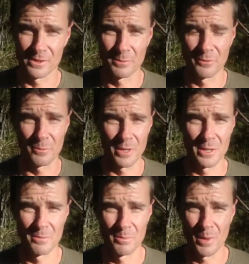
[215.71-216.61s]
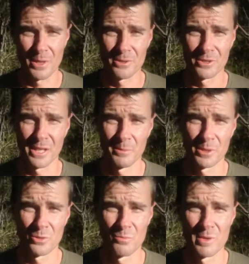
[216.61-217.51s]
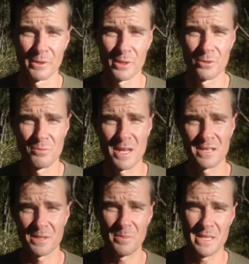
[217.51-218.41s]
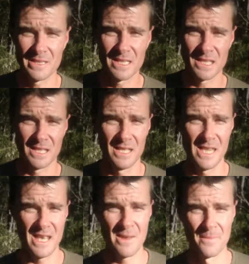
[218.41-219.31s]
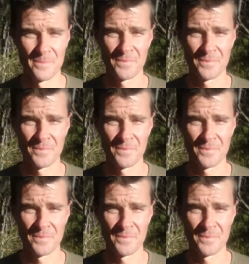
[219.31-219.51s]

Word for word: some of my biochemical miracle masterpieces in there